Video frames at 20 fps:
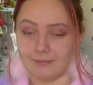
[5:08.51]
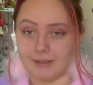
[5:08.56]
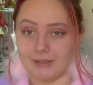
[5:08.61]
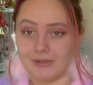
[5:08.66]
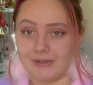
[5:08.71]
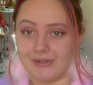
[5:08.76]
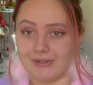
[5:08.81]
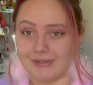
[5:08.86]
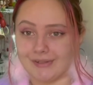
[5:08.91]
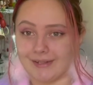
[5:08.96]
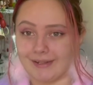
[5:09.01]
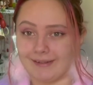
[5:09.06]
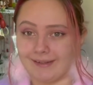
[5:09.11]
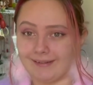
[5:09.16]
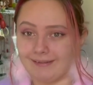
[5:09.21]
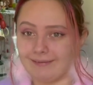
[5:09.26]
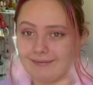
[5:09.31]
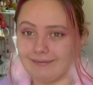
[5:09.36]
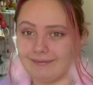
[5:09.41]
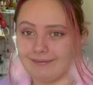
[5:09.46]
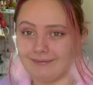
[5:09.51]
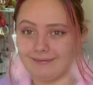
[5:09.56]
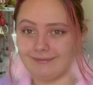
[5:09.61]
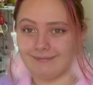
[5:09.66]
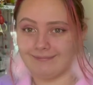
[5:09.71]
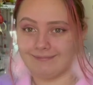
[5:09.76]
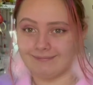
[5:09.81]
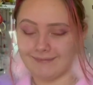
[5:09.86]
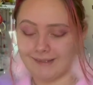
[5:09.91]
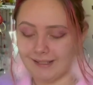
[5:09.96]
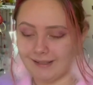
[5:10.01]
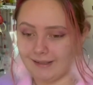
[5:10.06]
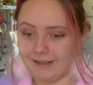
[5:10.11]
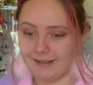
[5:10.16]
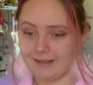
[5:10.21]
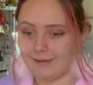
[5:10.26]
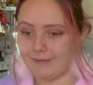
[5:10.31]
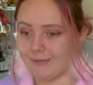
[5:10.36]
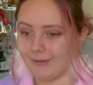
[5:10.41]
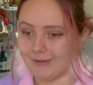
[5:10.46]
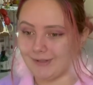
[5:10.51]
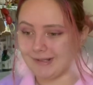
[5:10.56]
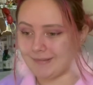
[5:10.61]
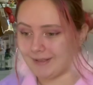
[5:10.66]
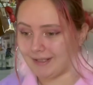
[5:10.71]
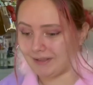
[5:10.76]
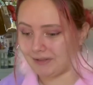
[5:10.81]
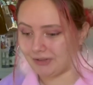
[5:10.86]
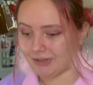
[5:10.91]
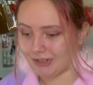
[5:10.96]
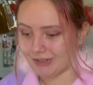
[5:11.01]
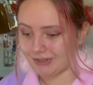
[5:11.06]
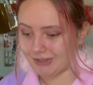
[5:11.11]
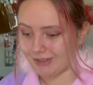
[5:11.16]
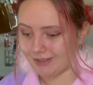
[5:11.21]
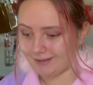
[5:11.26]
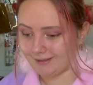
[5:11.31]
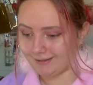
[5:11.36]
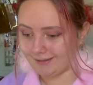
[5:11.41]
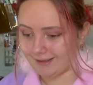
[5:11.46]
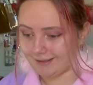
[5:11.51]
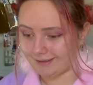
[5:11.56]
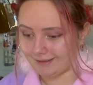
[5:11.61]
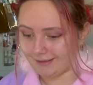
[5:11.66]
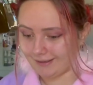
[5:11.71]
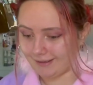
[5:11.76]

because like I've always been interested in like